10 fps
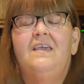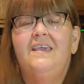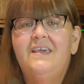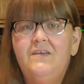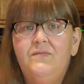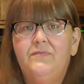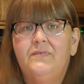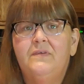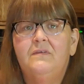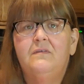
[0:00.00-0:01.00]

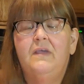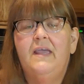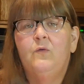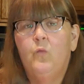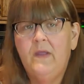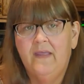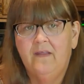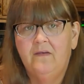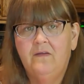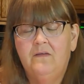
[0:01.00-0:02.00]
If and
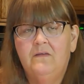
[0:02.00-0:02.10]
when